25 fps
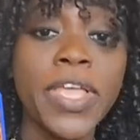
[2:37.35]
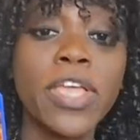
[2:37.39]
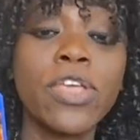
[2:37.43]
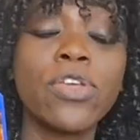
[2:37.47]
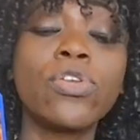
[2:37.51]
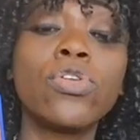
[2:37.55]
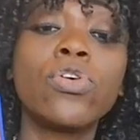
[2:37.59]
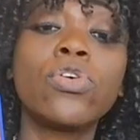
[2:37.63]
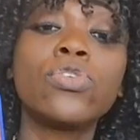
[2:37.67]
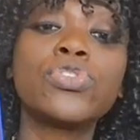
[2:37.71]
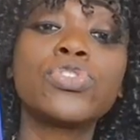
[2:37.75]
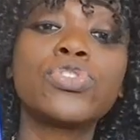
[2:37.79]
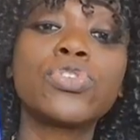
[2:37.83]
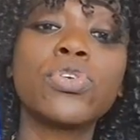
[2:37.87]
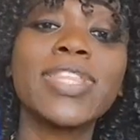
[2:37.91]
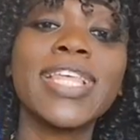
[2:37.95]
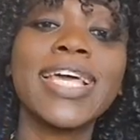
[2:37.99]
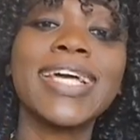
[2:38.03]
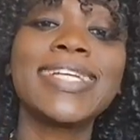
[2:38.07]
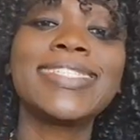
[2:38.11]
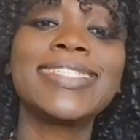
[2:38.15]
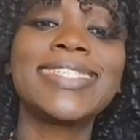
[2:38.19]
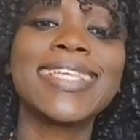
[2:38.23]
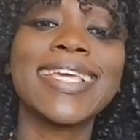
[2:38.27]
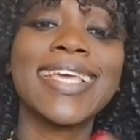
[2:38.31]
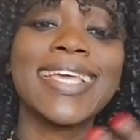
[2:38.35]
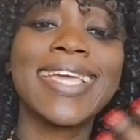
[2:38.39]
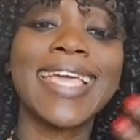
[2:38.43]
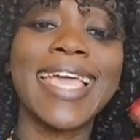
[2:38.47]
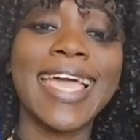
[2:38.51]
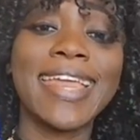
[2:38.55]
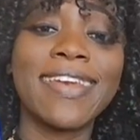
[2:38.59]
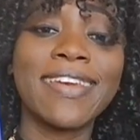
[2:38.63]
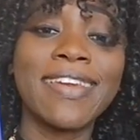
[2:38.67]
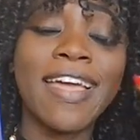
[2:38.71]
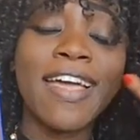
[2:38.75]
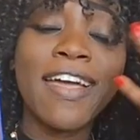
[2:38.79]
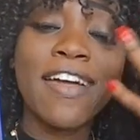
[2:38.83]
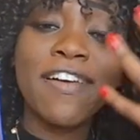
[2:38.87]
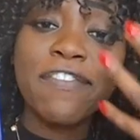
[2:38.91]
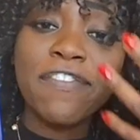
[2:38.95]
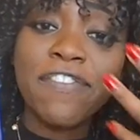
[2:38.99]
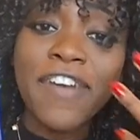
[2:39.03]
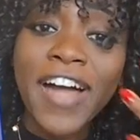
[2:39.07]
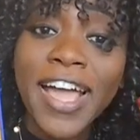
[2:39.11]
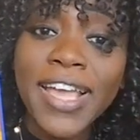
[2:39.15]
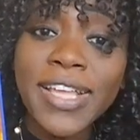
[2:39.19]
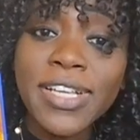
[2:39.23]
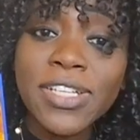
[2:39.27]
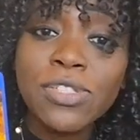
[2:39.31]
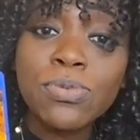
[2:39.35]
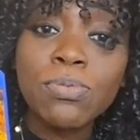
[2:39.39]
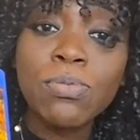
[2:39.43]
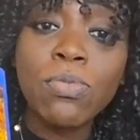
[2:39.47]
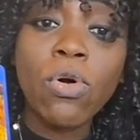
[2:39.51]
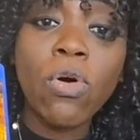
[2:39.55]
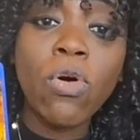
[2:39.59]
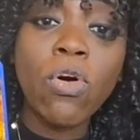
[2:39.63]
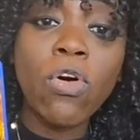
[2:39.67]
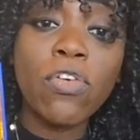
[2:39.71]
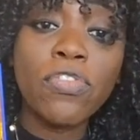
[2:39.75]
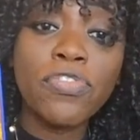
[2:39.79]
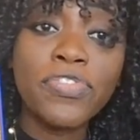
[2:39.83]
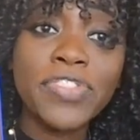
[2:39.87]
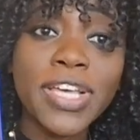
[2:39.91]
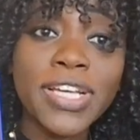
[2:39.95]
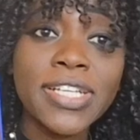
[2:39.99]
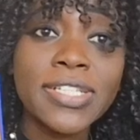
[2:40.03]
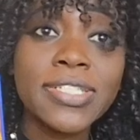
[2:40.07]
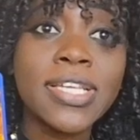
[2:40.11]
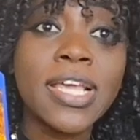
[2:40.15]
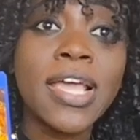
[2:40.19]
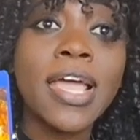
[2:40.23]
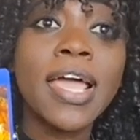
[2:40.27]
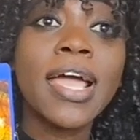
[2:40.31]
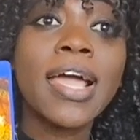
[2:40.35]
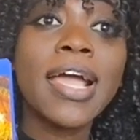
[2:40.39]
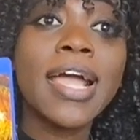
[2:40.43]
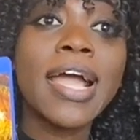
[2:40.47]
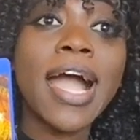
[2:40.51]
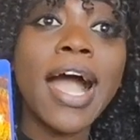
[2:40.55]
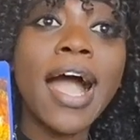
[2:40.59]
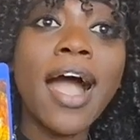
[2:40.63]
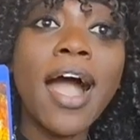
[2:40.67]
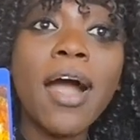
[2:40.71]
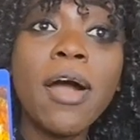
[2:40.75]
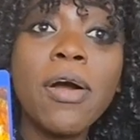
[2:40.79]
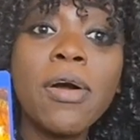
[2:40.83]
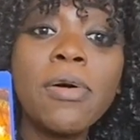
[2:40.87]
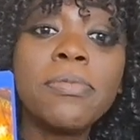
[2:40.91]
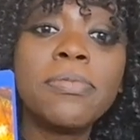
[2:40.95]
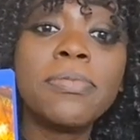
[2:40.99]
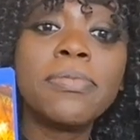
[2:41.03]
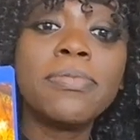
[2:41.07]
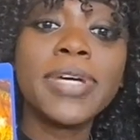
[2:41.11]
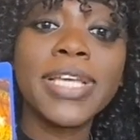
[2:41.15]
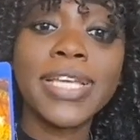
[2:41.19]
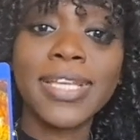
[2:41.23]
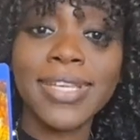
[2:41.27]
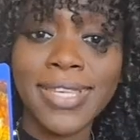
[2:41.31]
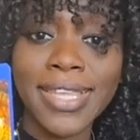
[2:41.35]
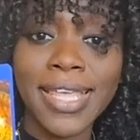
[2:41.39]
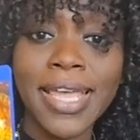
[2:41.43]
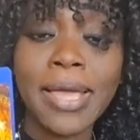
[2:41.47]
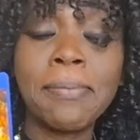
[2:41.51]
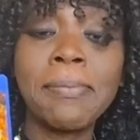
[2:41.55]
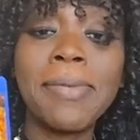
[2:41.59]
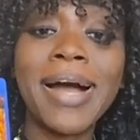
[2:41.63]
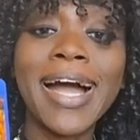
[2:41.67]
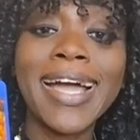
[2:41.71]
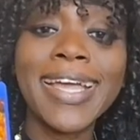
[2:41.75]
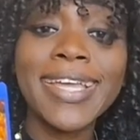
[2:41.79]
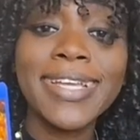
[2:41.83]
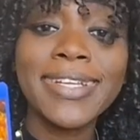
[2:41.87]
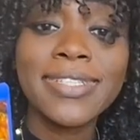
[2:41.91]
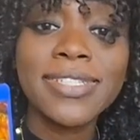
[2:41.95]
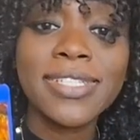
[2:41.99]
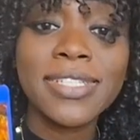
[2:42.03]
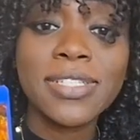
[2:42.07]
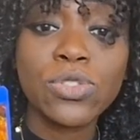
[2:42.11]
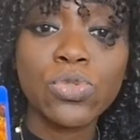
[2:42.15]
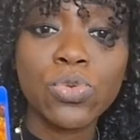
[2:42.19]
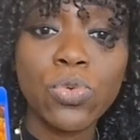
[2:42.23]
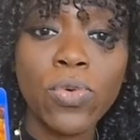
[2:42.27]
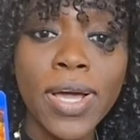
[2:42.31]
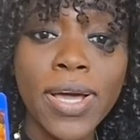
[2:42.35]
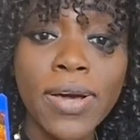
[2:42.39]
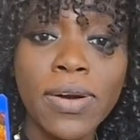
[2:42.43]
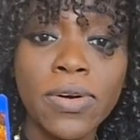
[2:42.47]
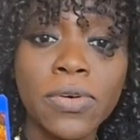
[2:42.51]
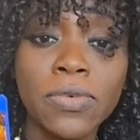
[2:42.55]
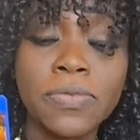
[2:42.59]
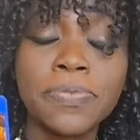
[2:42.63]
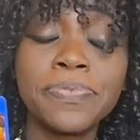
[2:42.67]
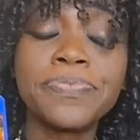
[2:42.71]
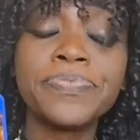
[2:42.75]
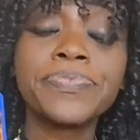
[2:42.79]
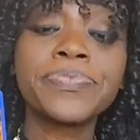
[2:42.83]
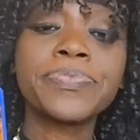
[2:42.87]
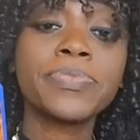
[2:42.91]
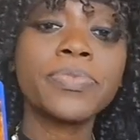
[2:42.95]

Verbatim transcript: you know, so that they can find more of that calm in their mind as well